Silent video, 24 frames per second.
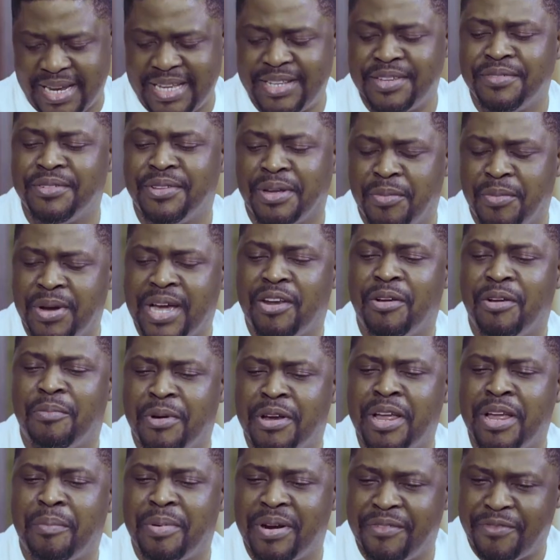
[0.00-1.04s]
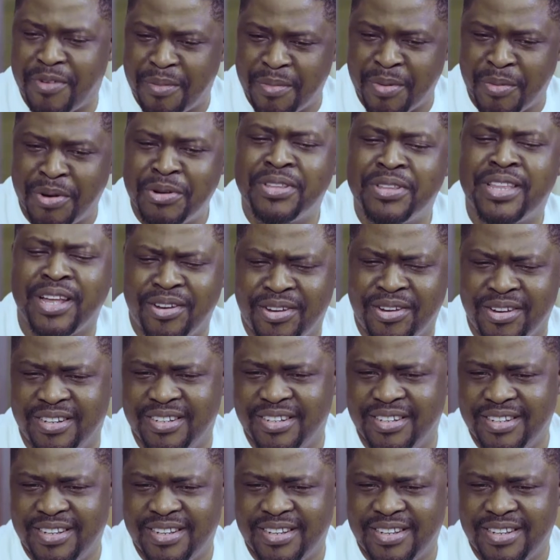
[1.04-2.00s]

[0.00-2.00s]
Let's see. What kind of prayer I pray for me? What do you tell God?